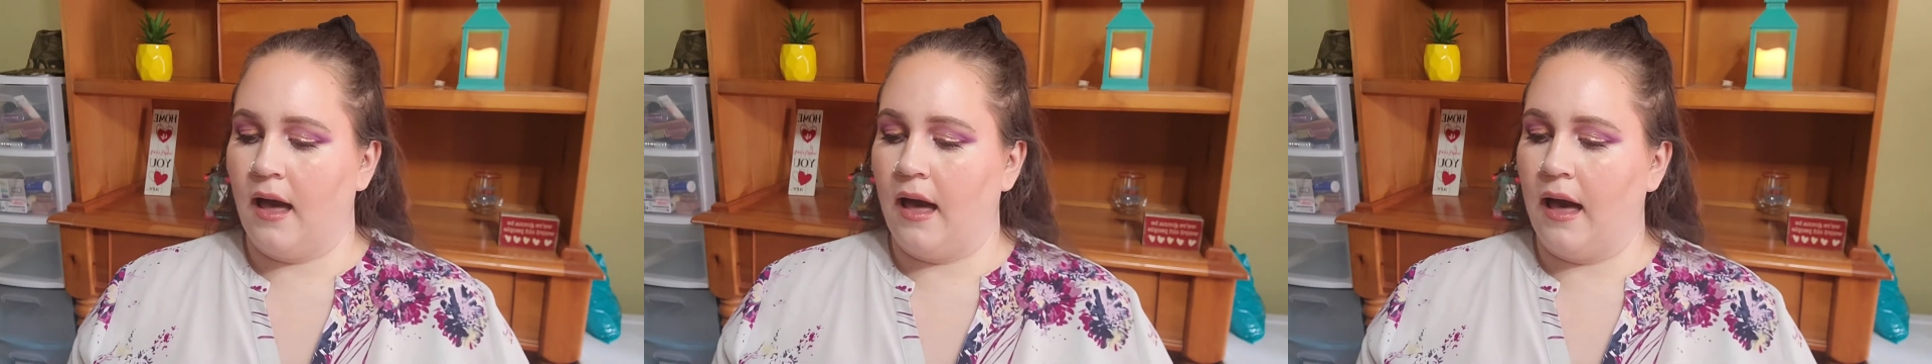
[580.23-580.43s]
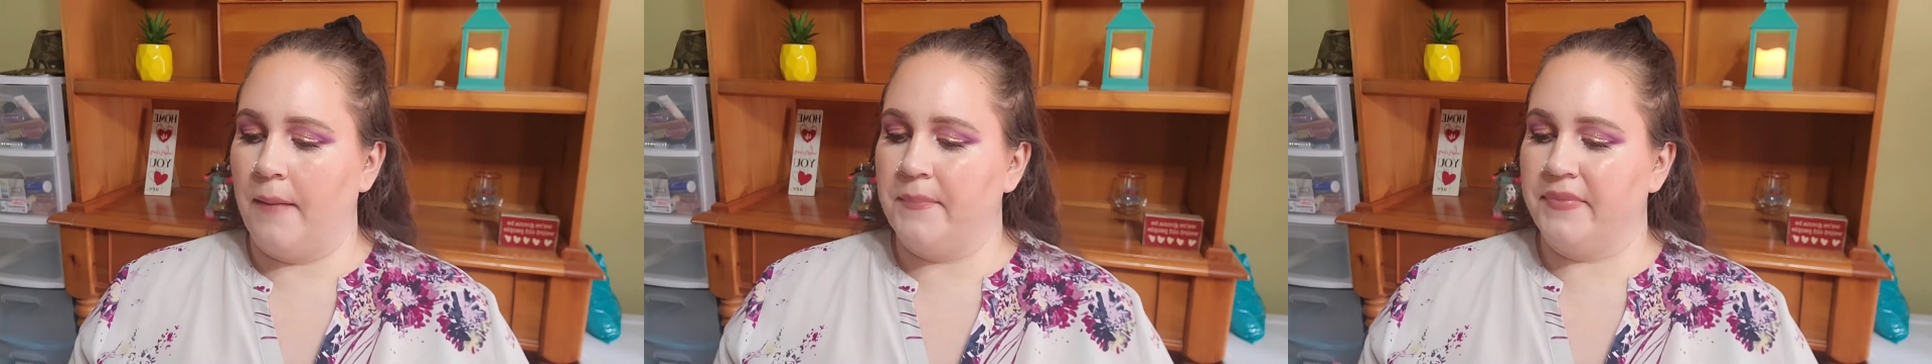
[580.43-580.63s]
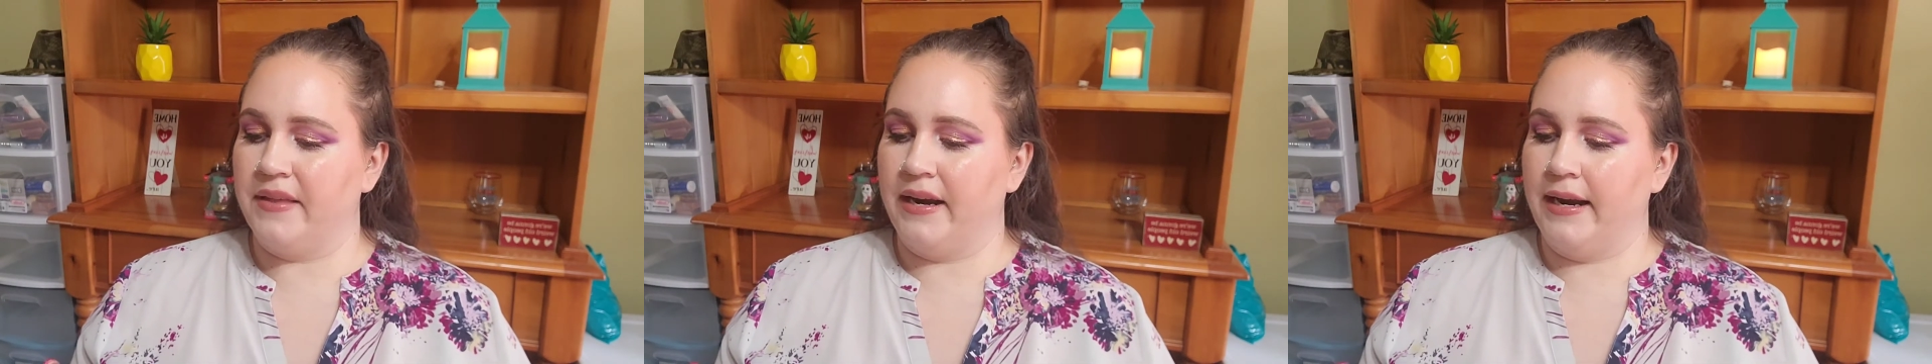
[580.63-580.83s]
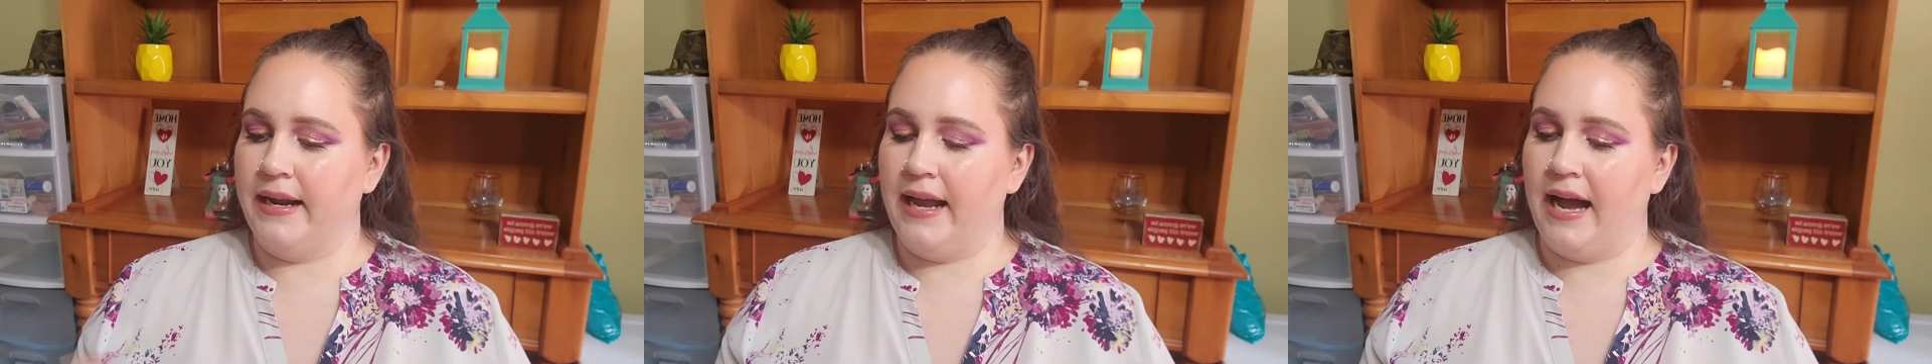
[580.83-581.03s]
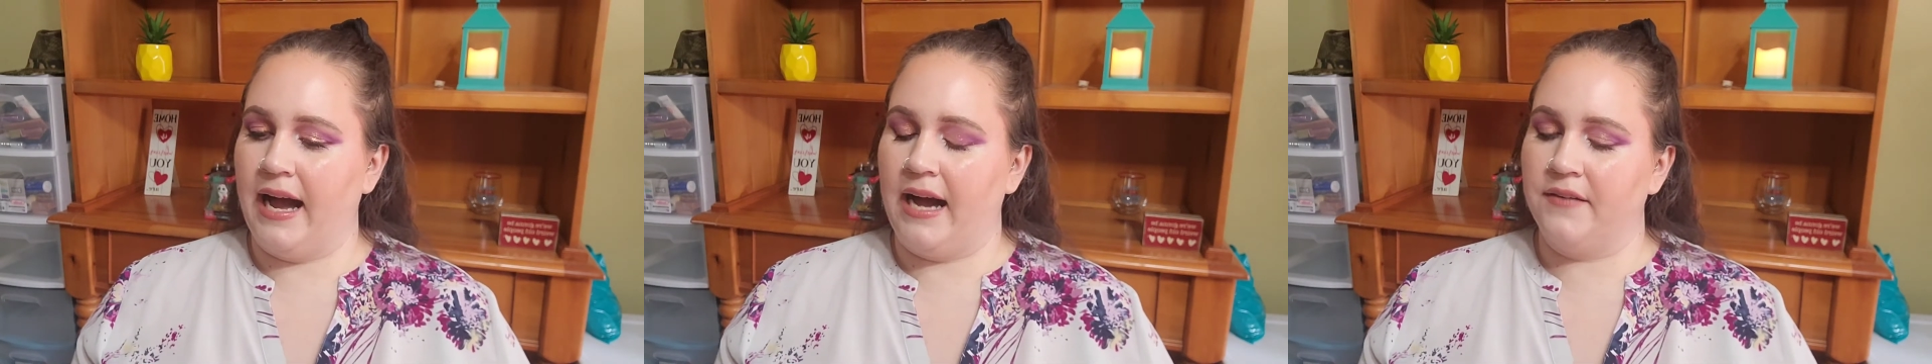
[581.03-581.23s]
Um, then I
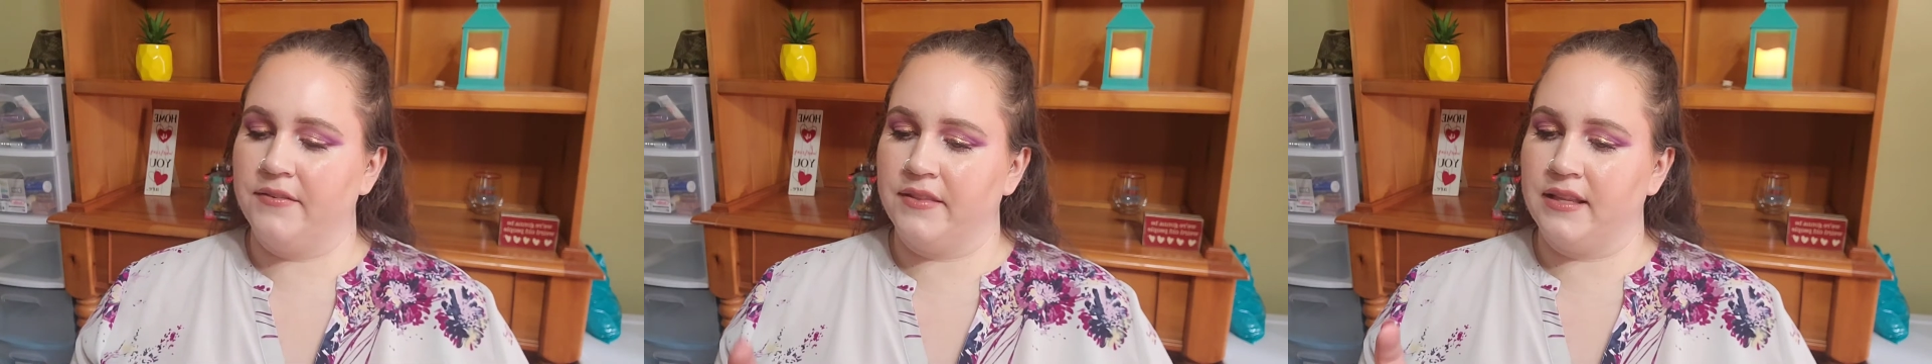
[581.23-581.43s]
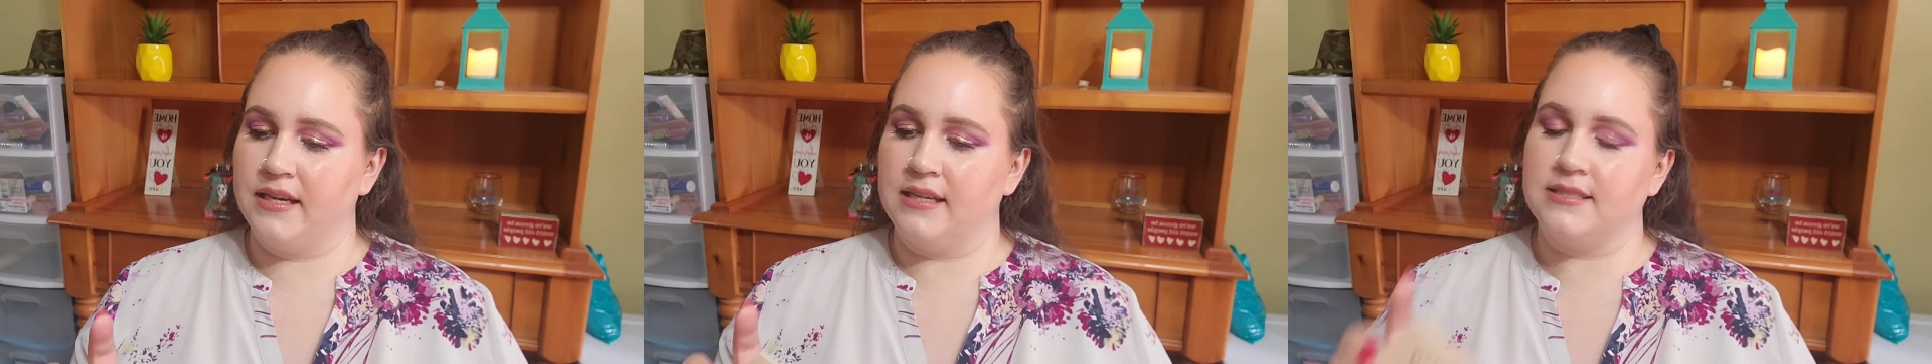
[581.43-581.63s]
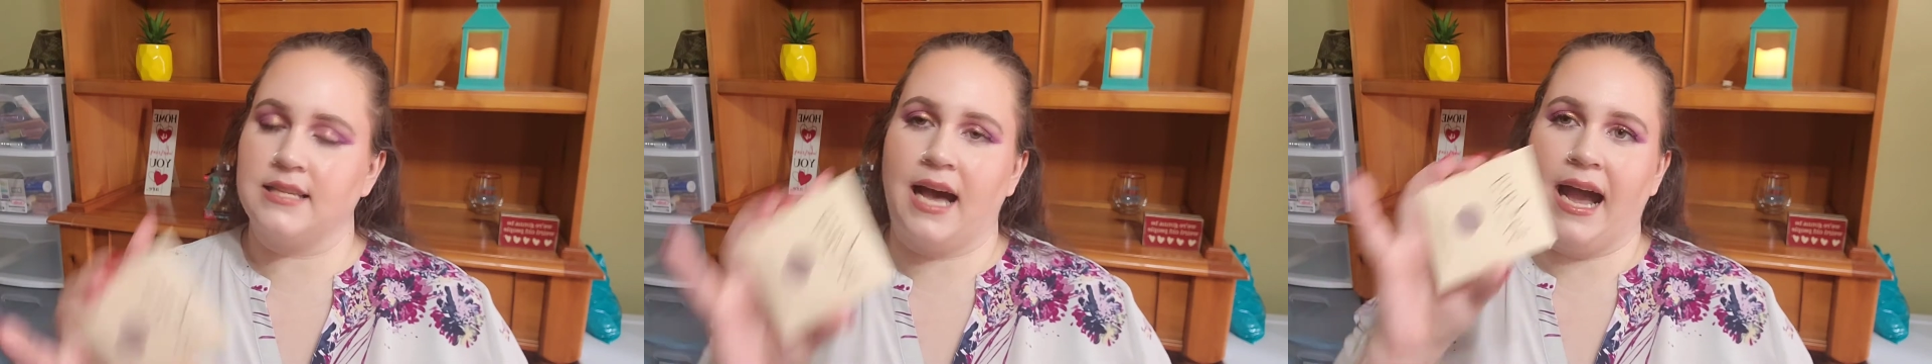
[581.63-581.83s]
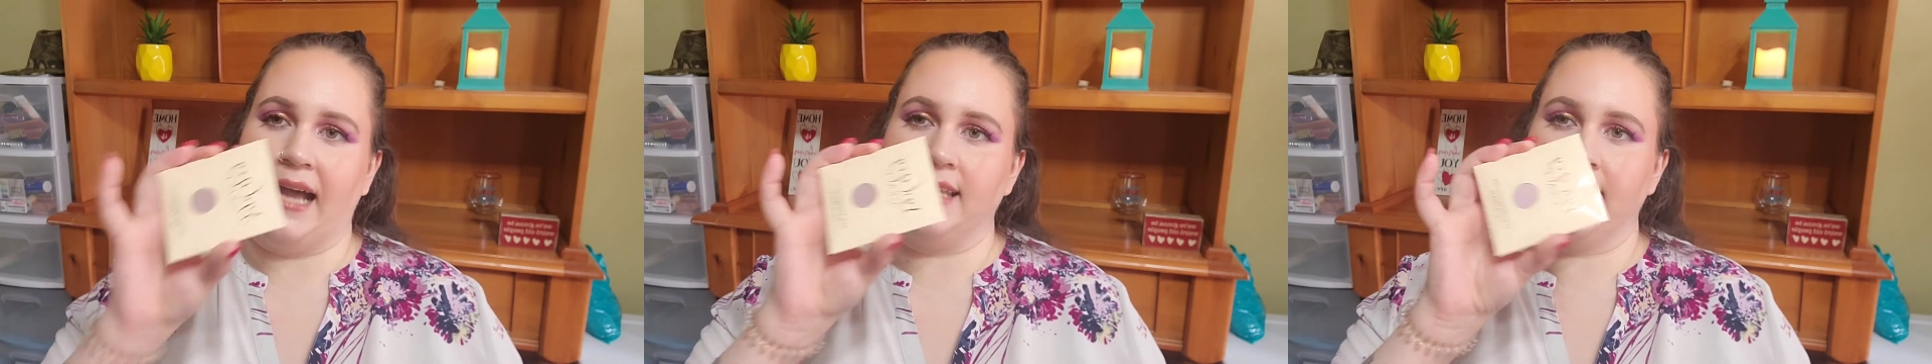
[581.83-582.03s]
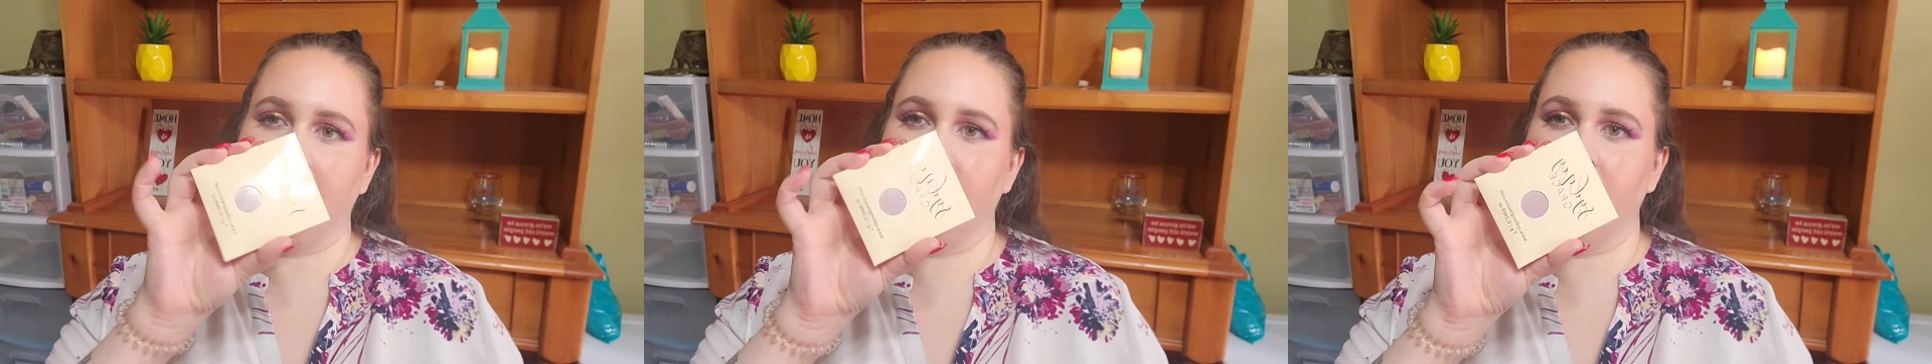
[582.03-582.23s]
have this
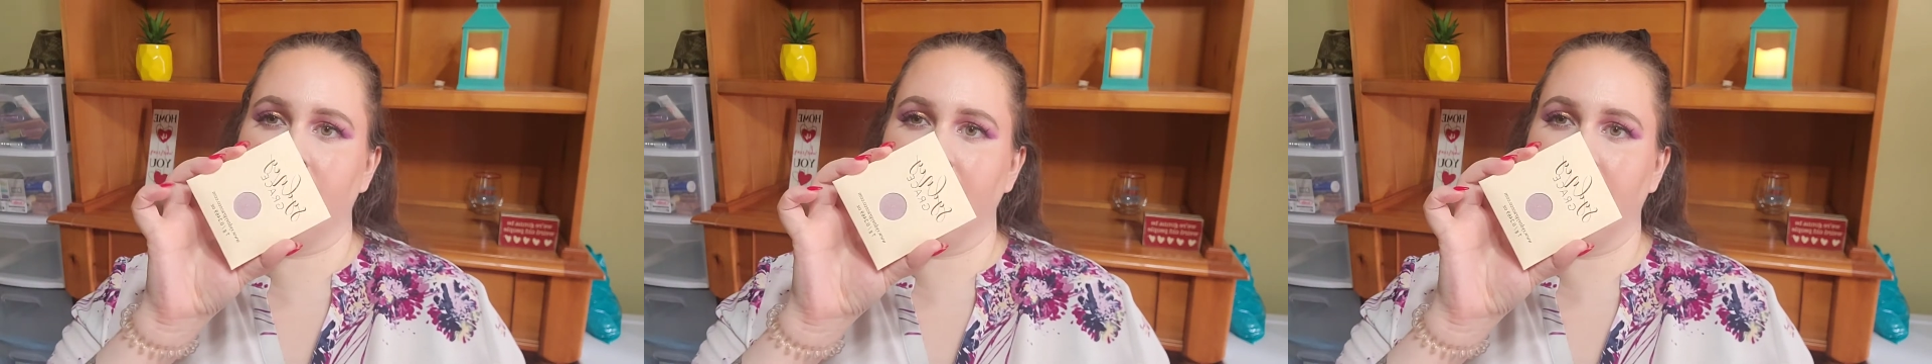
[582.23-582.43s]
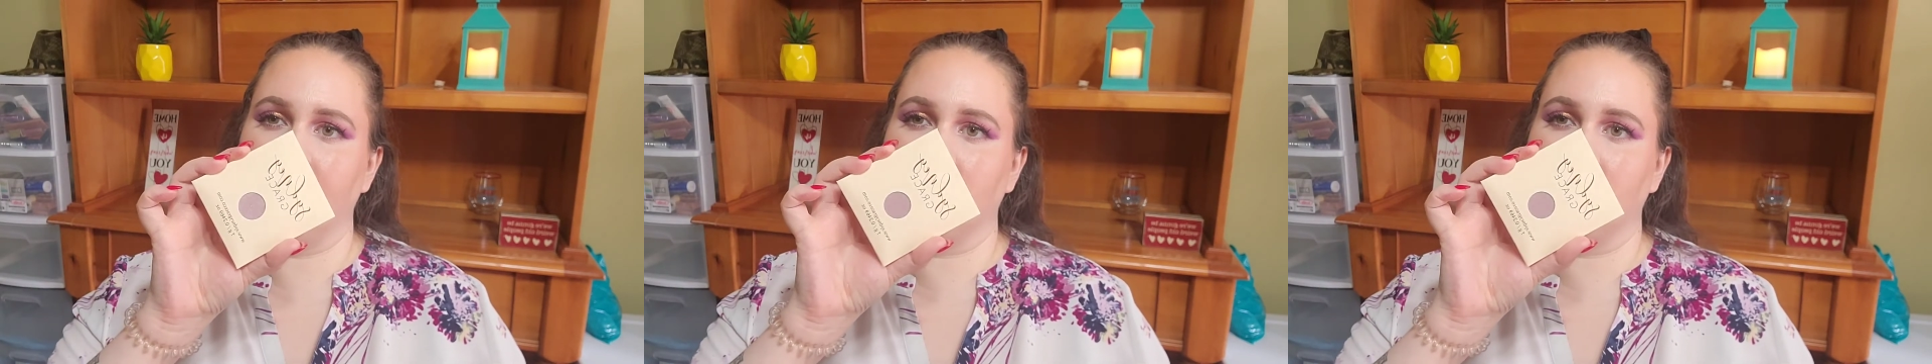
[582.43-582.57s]
highlighter.